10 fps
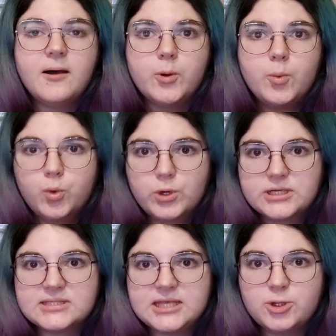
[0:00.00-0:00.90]

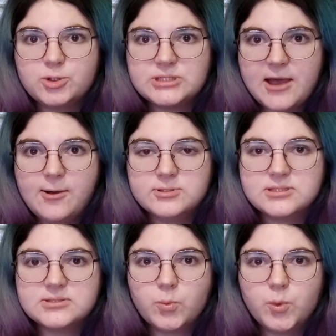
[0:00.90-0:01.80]
works in
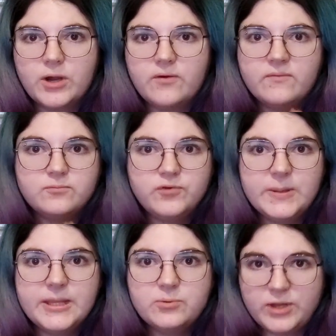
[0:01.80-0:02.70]
hotels where
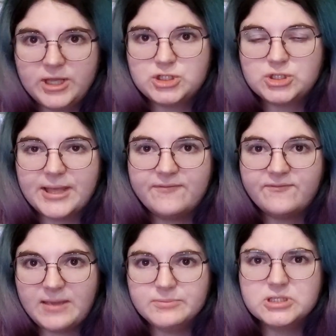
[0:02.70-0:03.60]
really rich, like
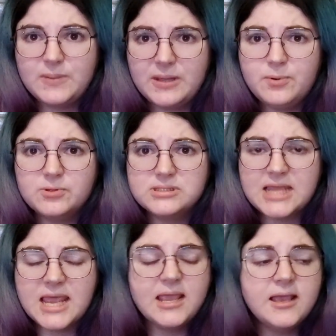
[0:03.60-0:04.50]
famous people
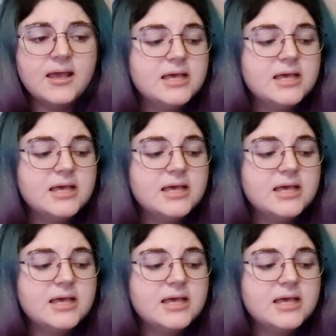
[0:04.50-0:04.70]
stay.